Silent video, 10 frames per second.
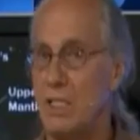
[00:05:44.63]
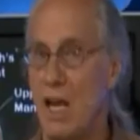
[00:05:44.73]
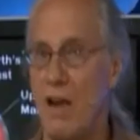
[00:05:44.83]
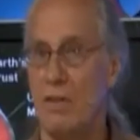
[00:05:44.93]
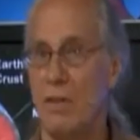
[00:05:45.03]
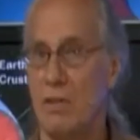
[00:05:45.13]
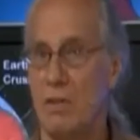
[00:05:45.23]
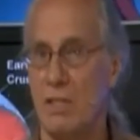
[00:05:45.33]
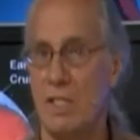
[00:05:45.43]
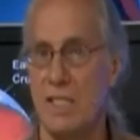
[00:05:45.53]
has ever
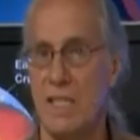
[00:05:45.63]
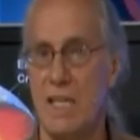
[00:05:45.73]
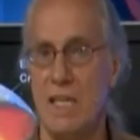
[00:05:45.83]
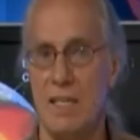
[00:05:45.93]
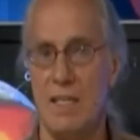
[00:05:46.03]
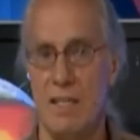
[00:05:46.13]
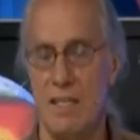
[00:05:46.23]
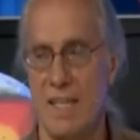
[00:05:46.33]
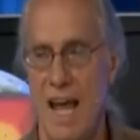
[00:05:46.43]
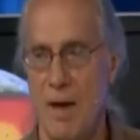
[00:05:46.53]
seen
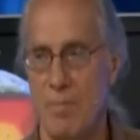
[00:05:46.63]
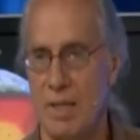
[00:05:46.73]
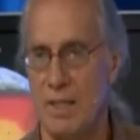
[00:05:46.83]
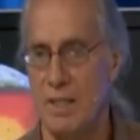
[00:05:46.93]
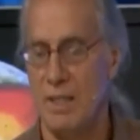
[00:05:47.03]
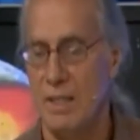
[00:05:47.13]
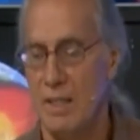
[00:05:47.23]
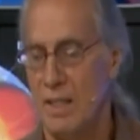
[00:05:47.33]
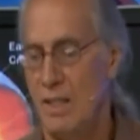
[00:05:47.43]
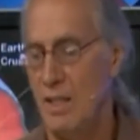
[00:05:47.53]
this happen.
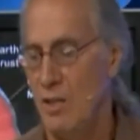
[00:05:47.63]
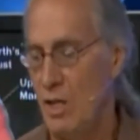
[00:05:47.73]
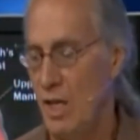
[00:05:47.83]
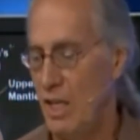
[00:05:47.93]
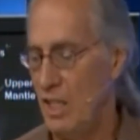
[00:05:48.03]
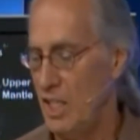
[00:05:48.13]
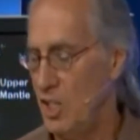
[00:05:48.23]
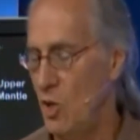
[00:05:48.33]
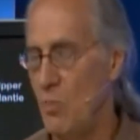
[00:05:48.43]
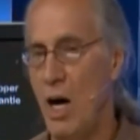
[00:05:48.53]
At least
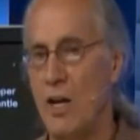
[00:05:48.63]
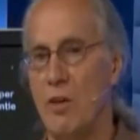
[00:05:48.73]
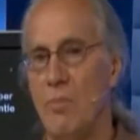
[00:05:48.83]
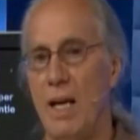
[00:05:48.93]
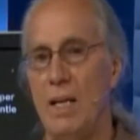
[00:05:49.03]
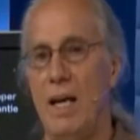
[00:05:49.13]
no modern man